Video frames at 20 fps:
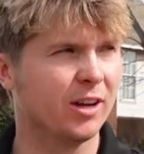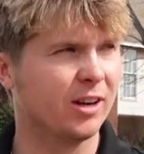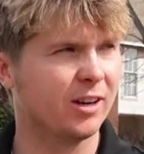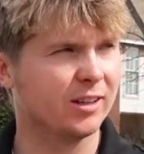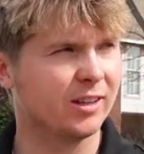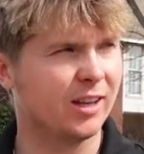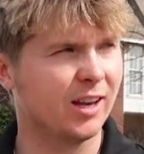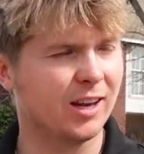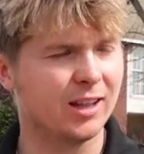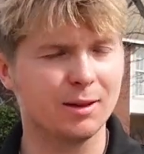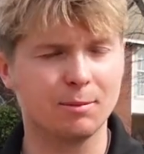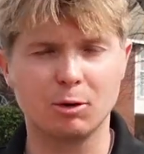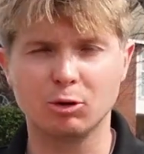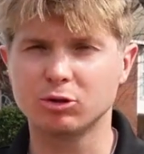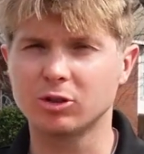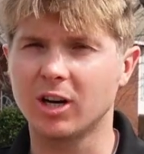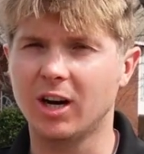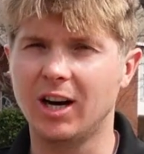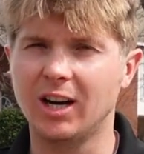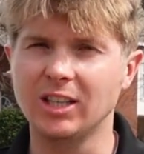on getting the
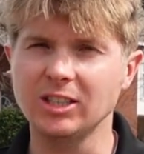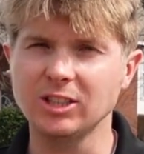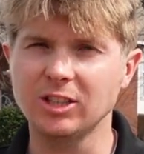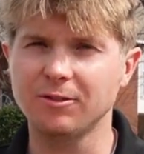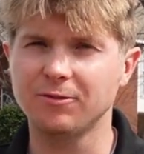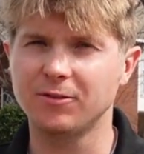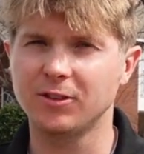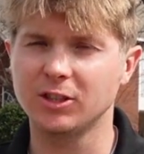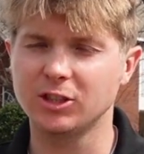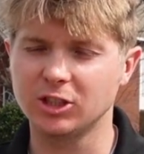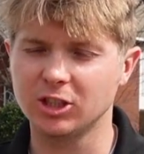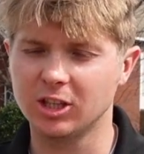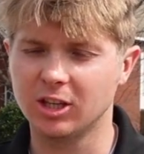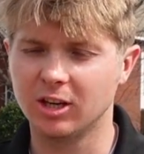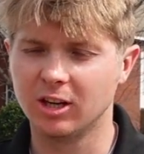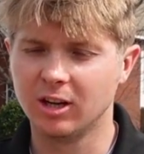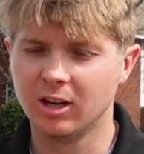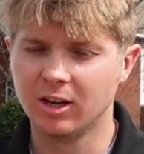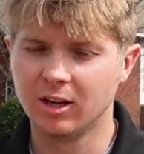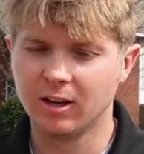most cost efficient
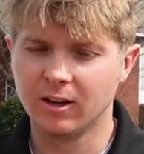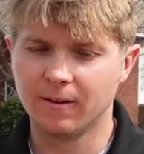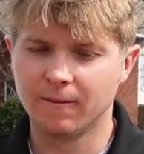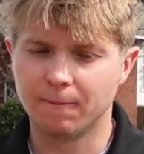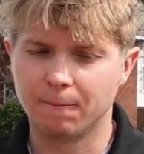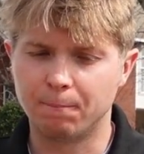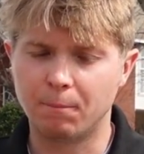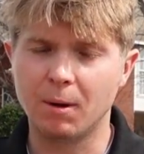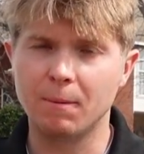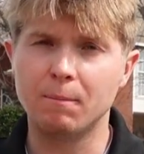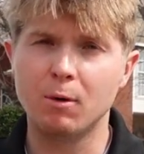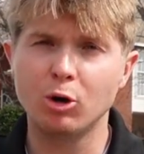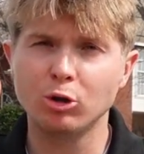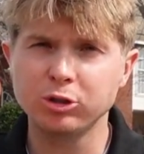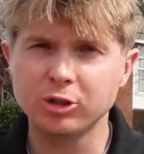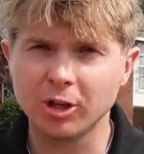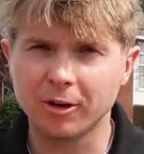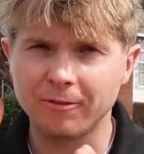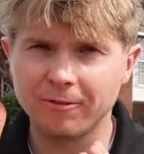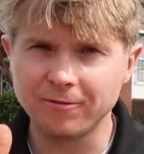but
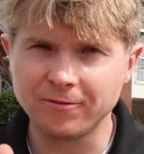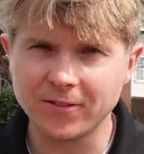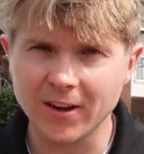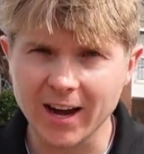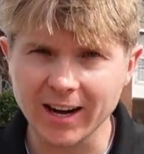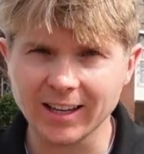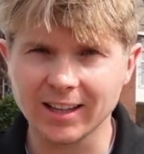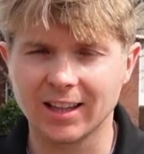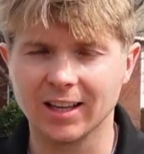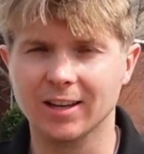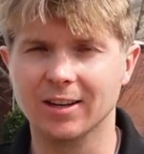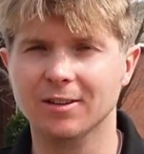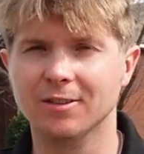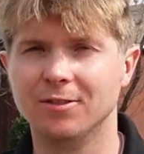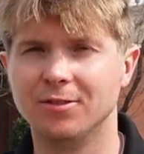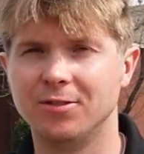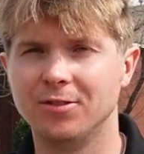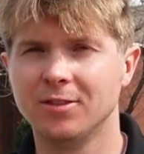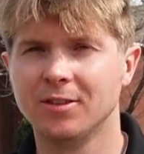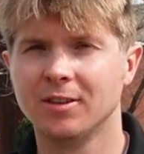most
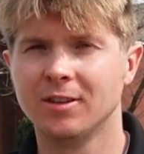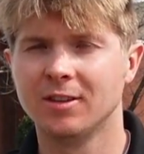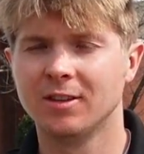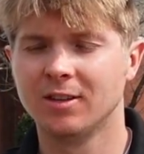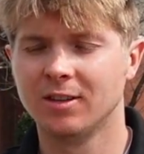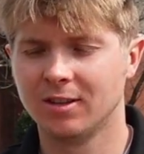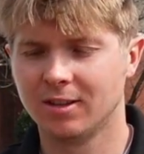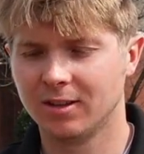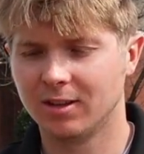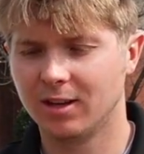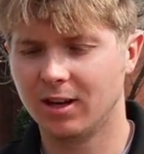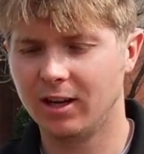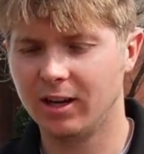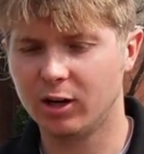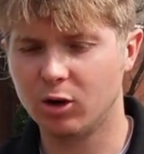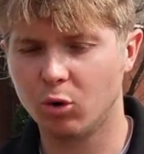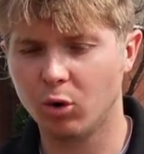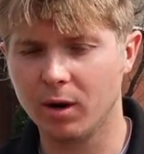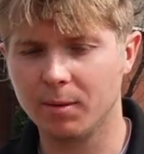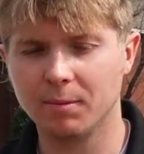effective
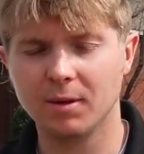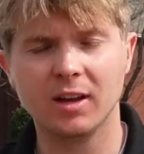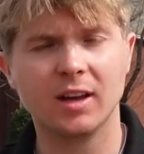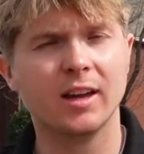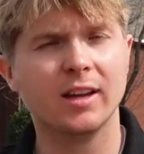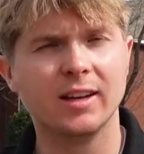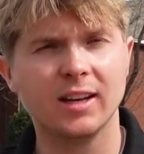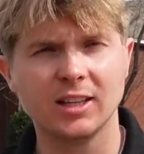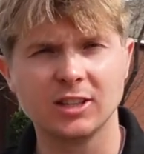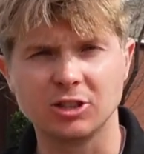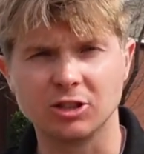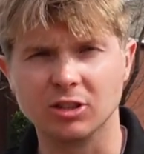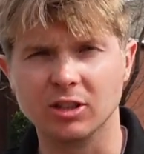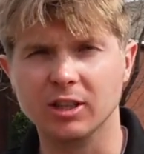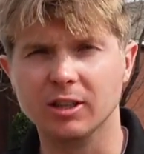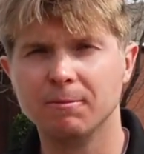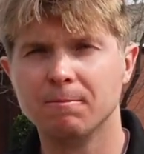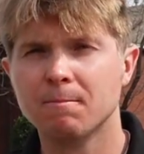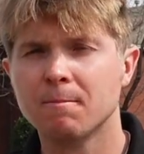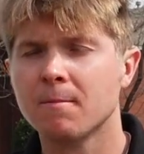equipment
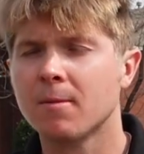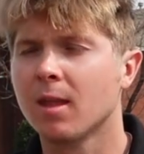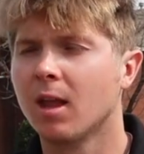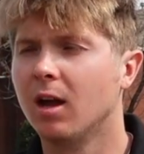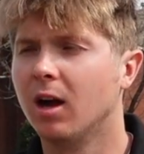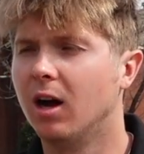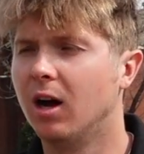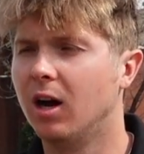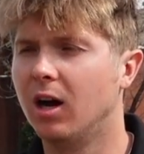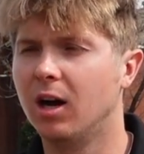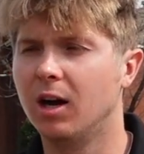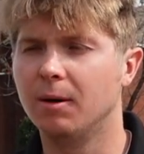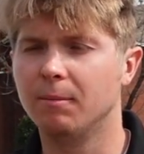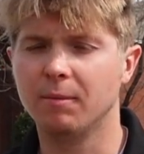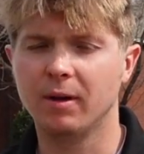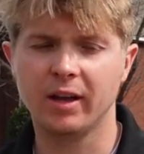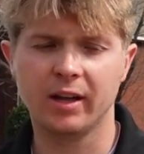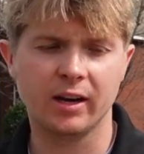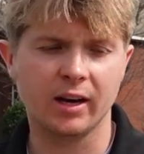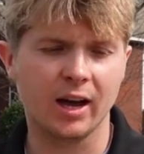initially.
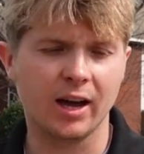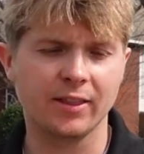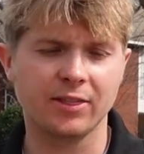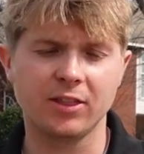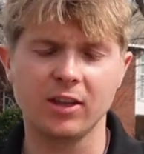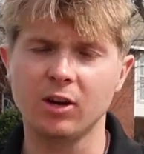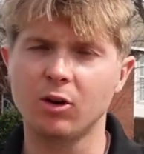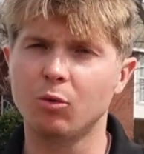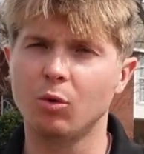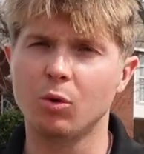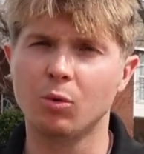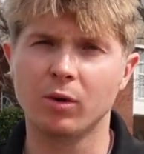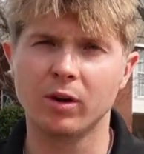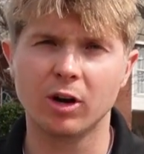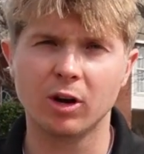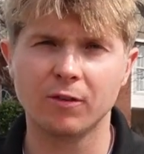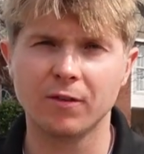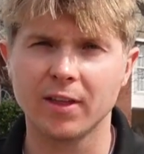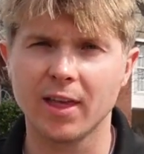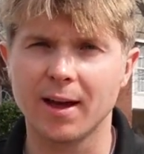And I think we went
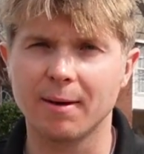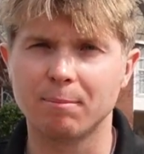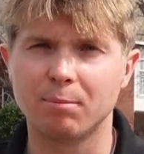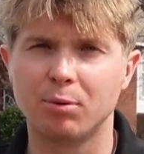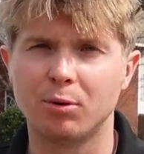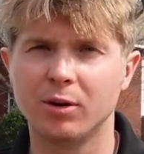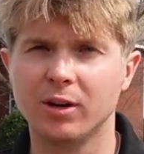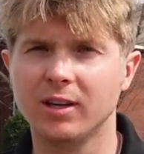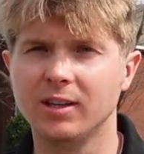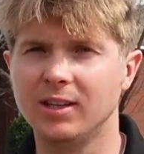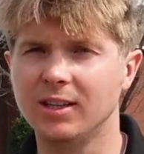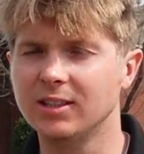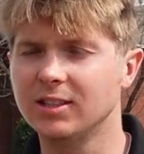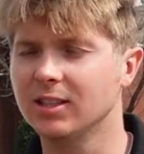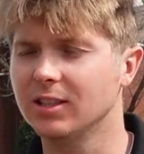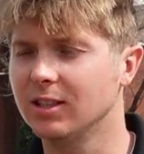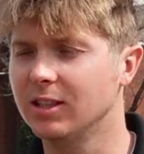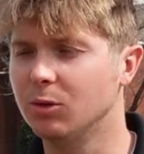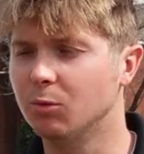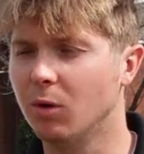over that pretty
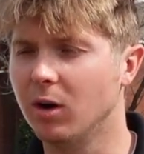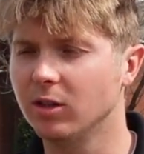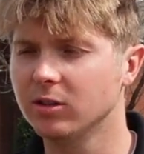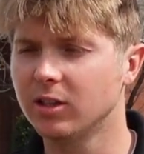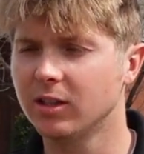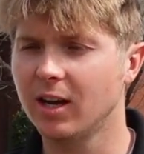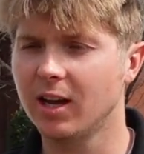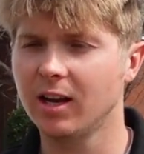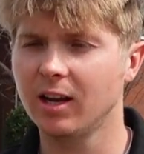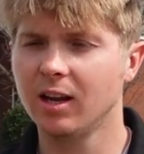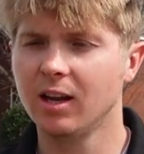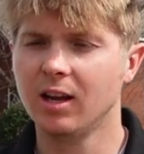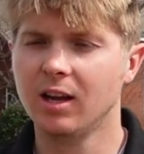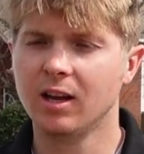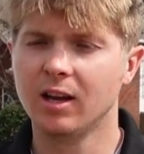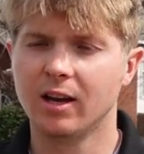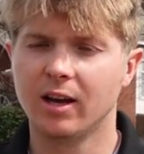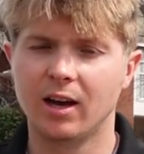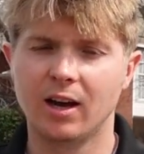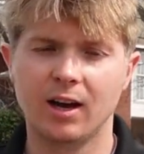decently well today.
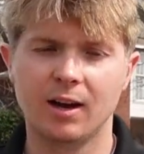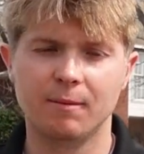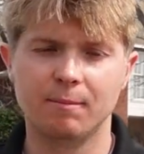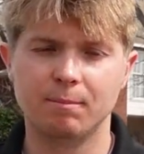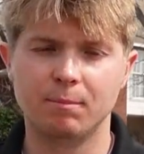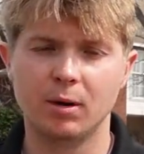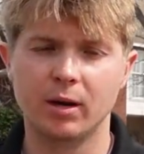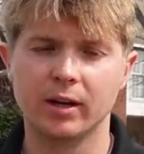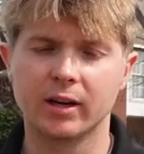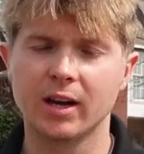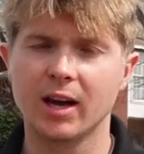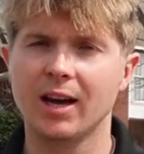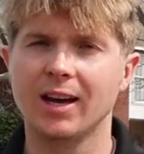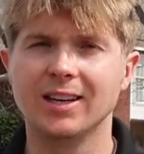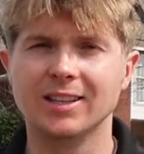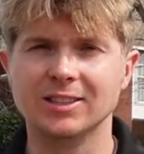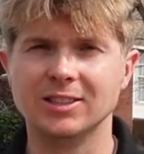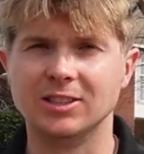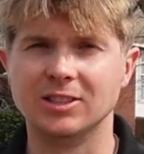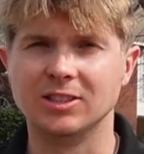But
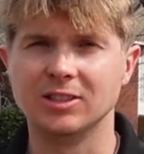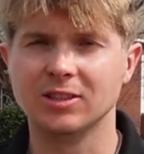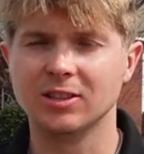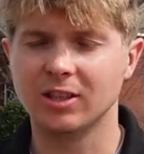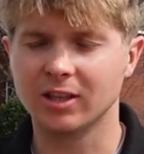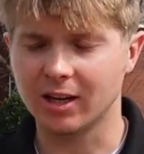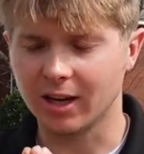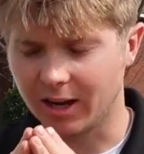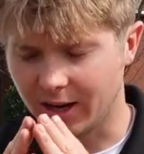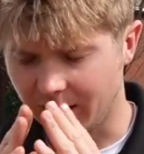guys, look, I